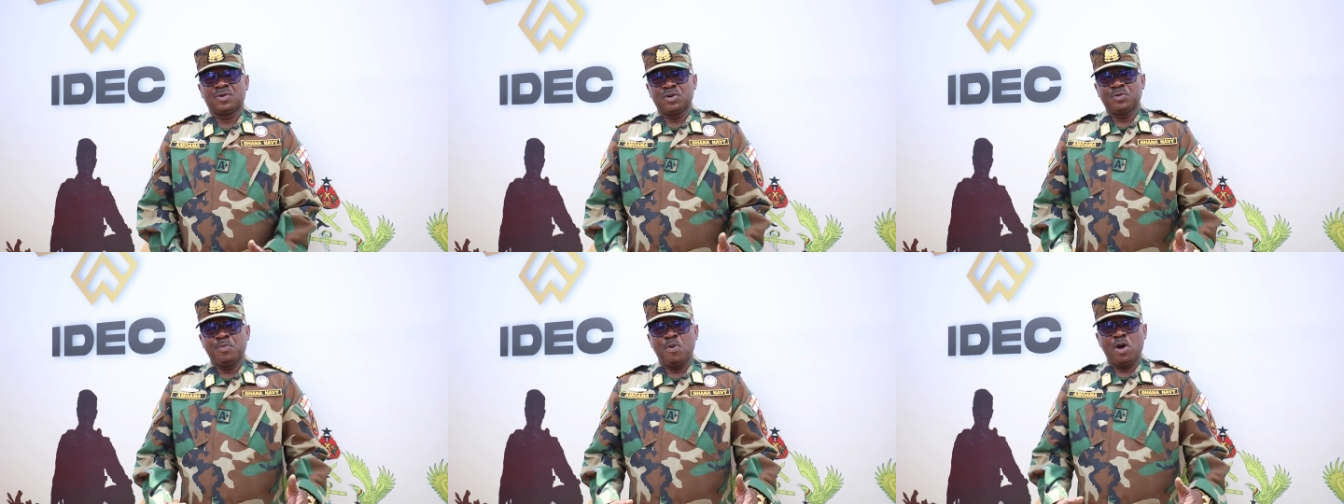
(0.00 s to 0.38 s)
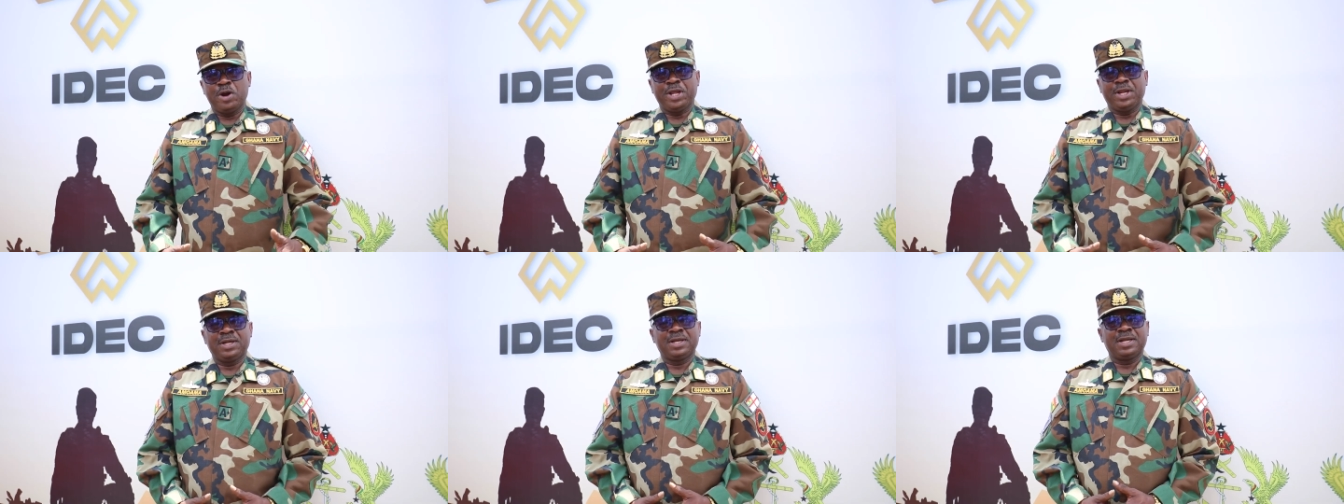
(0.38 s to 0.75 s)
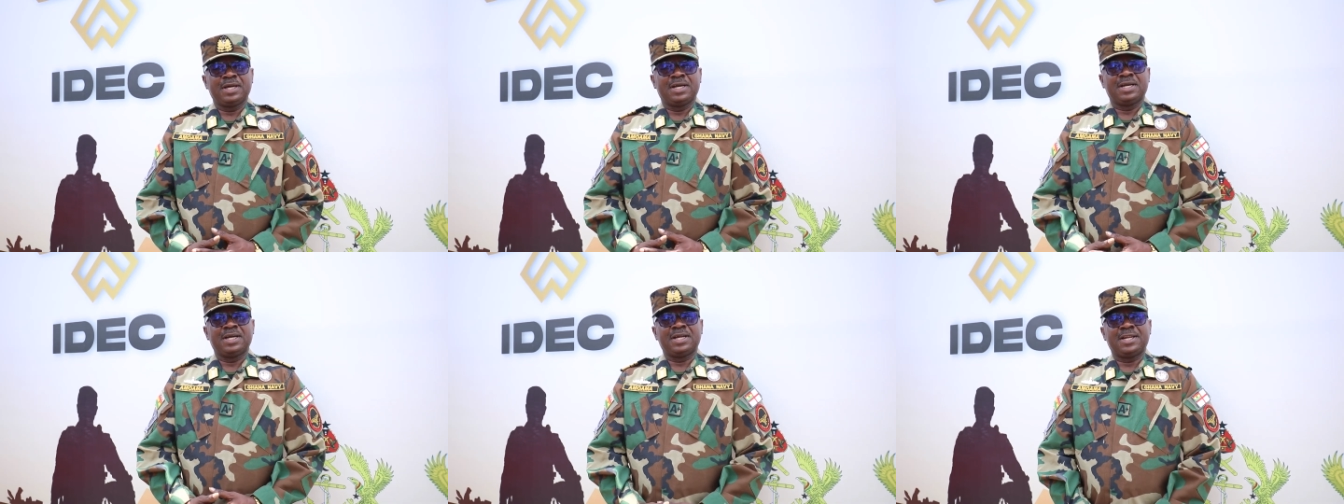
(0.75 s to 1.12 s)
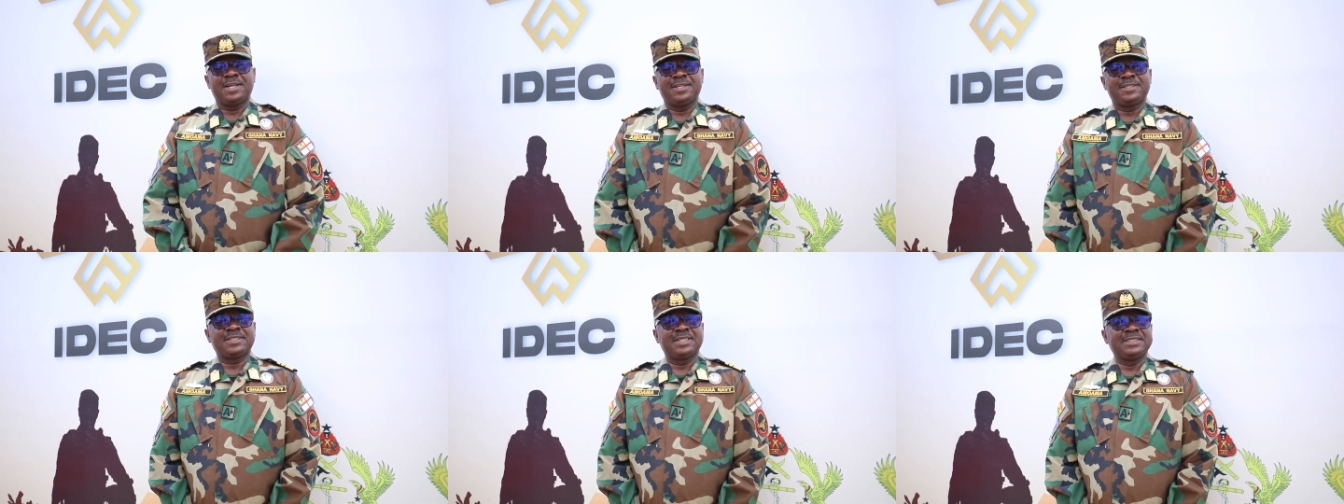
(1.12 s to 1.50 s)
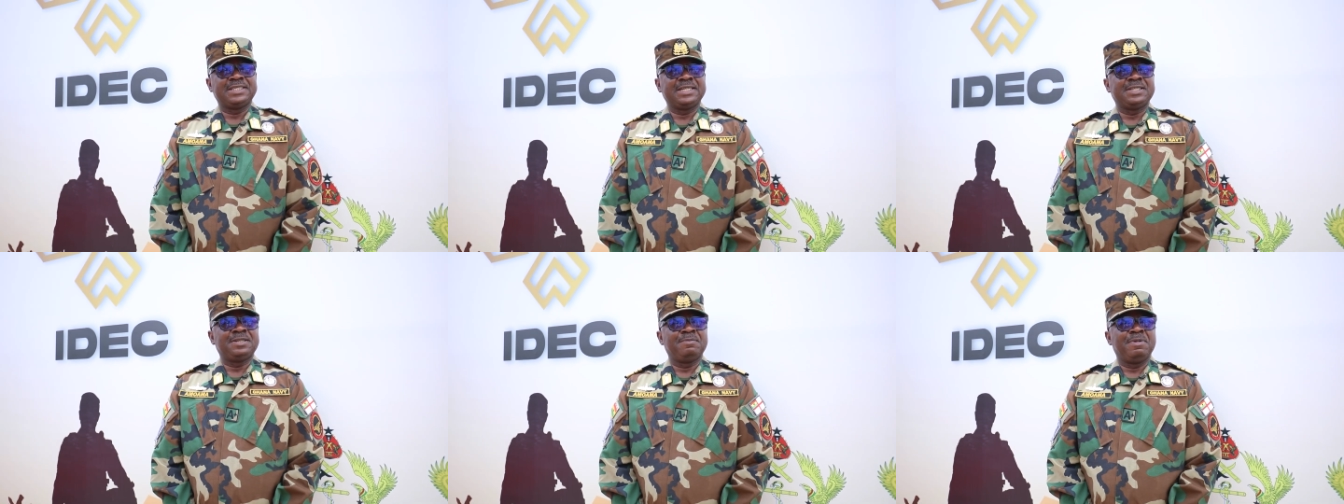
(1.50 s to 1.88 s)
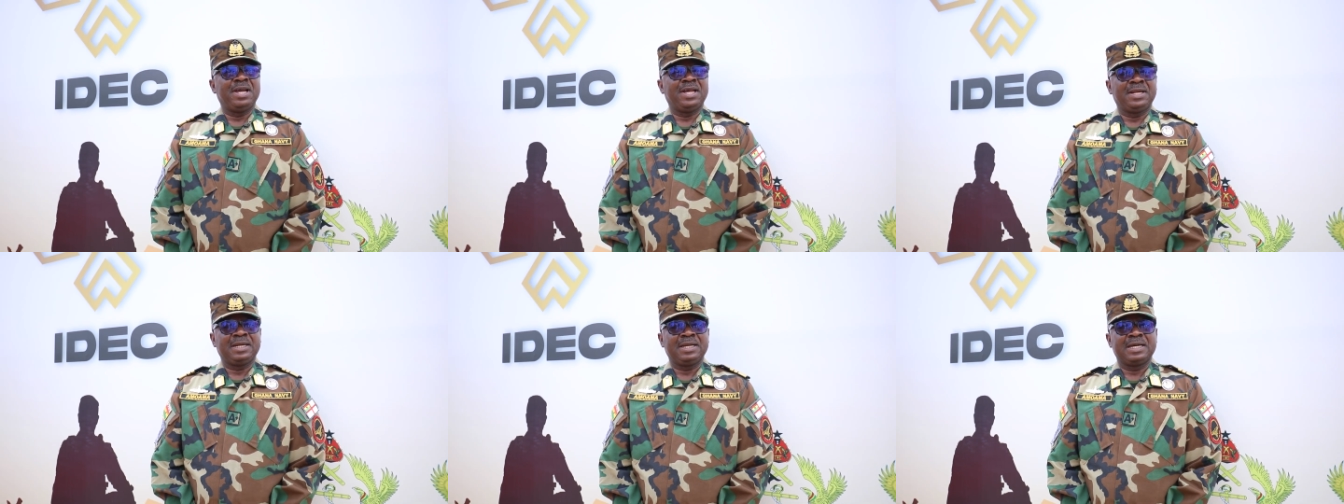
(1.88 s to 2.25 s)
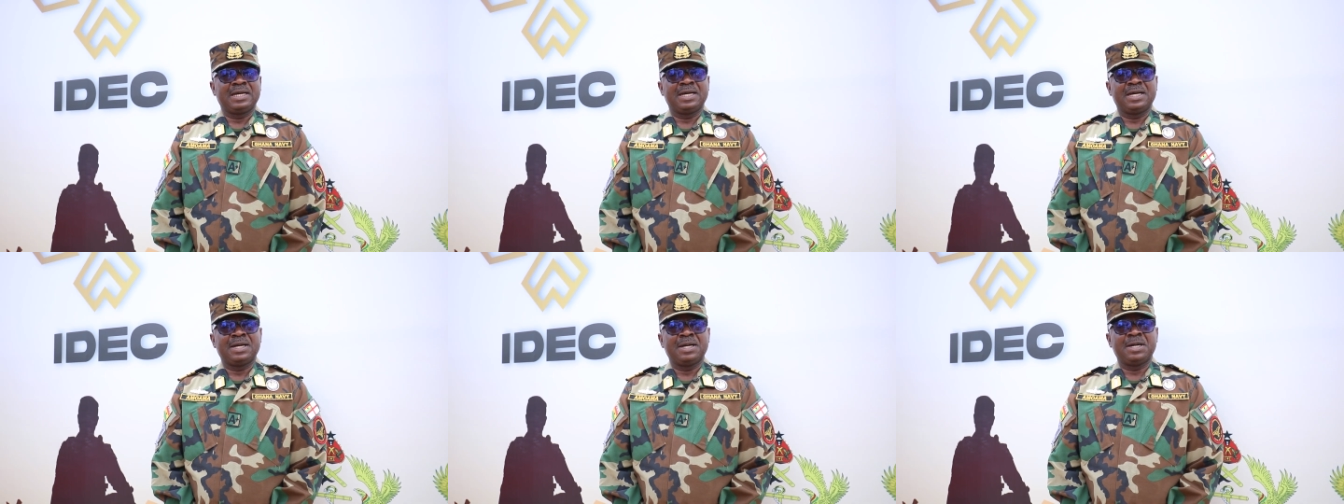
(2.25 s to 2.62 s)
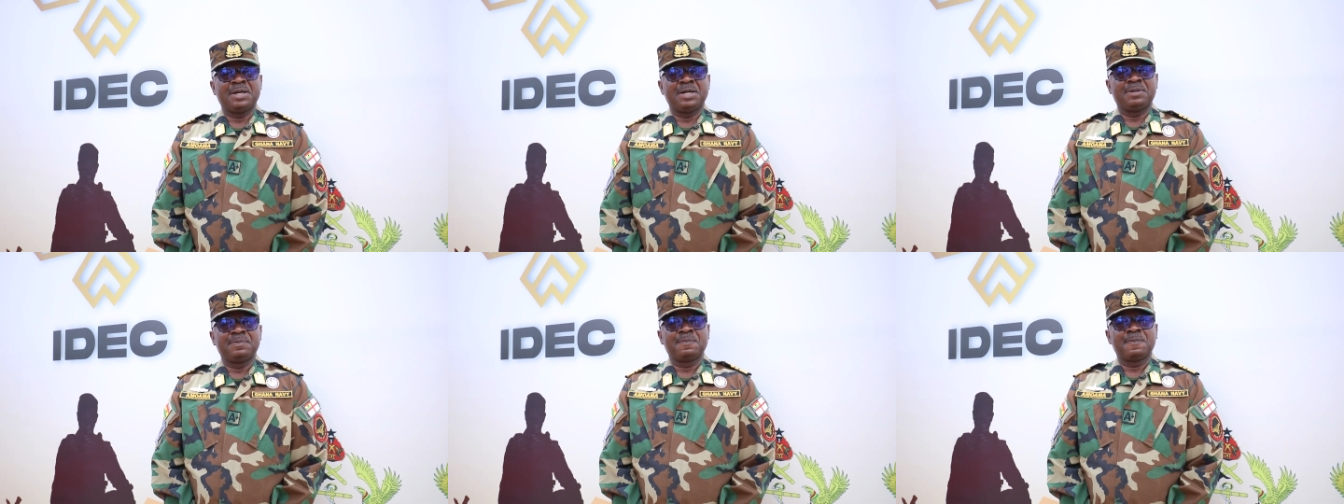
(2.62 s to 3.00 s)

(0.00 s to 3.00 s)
Good morning, uh, ladies and gentlemen. Uh,